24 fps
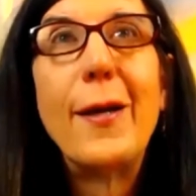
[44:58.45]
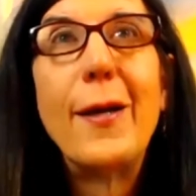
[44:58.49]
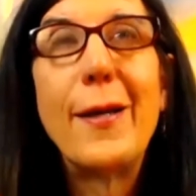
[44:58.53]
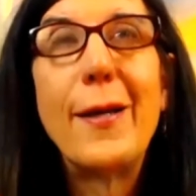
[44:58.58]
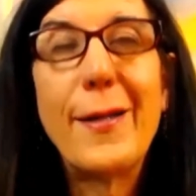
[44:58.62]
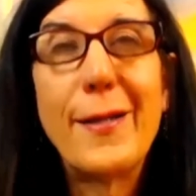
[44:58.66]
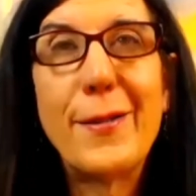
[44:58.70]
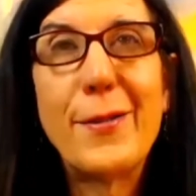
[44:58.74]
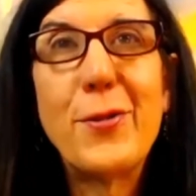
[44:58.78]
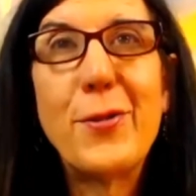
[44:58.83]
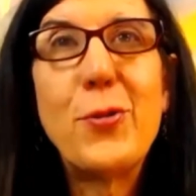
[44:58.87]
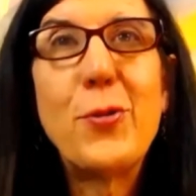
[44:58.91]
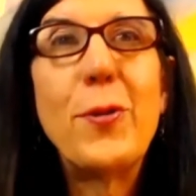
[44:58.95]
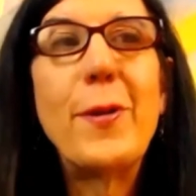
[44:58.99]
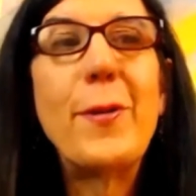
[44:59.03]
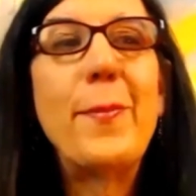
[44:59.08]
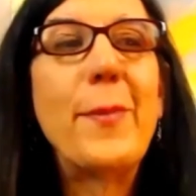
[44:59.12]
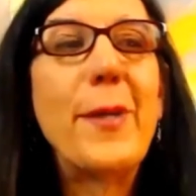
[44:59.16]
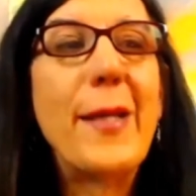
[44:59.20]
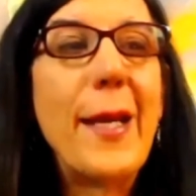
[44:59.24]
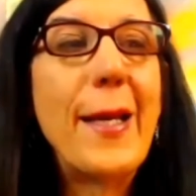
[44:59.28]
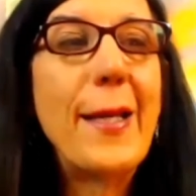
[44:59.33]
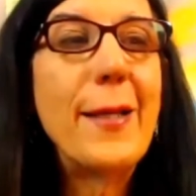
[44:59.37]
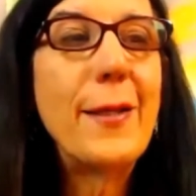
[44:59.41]
extreme
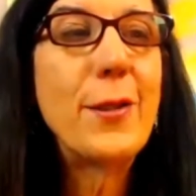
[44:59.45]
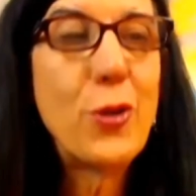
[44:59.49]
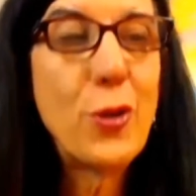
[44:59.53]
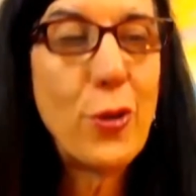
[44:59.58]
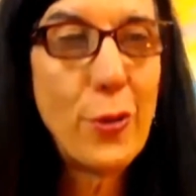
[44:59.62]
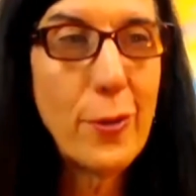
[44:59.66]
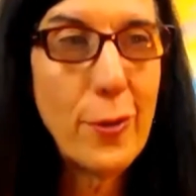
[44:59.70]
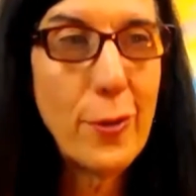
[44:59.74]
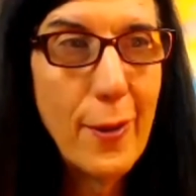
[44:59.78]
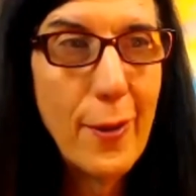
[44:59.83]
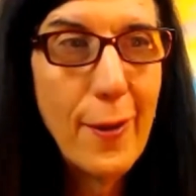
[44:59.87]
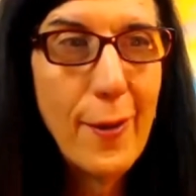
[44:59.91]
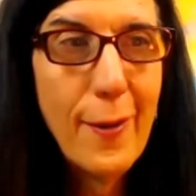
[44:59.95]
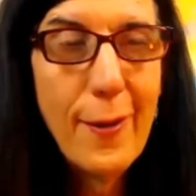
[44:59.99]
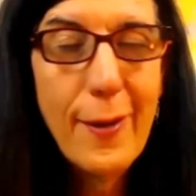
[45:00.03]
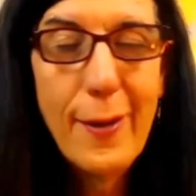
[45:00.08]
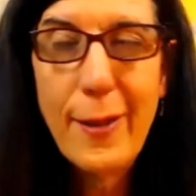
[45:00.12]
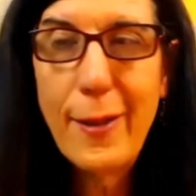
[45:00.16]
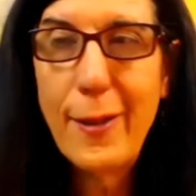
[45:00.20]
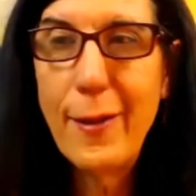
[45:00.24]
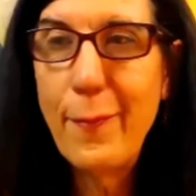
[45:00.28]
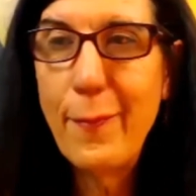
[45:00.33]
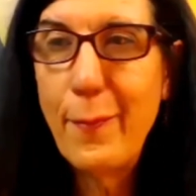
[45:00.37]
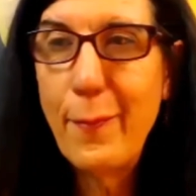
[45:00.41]
danger
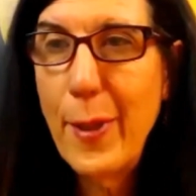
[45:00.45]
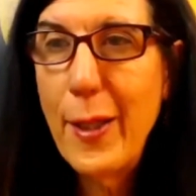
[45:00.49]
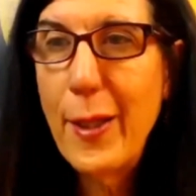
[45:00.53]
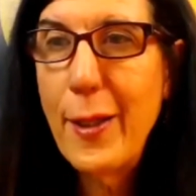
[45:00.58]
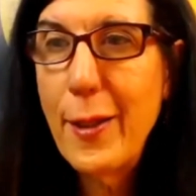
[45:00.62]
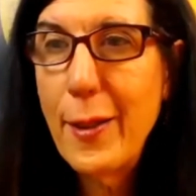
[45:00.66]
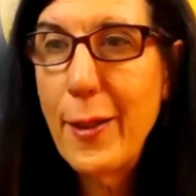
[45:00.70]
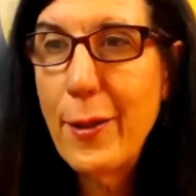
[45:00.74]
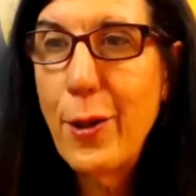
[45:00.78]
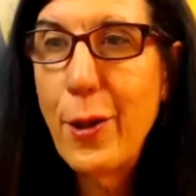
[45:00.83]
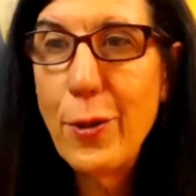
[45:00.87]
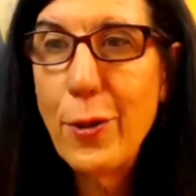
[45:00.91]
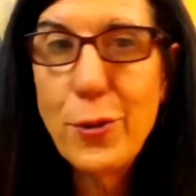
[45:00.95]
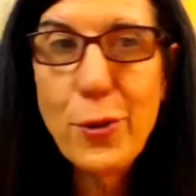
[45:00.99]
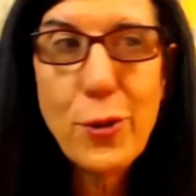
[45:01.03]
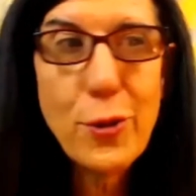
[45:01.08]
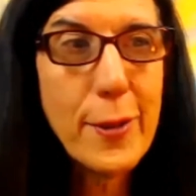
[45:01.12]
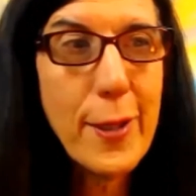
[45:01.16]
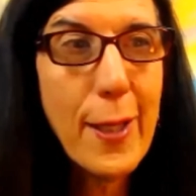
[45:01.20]
in many cultures.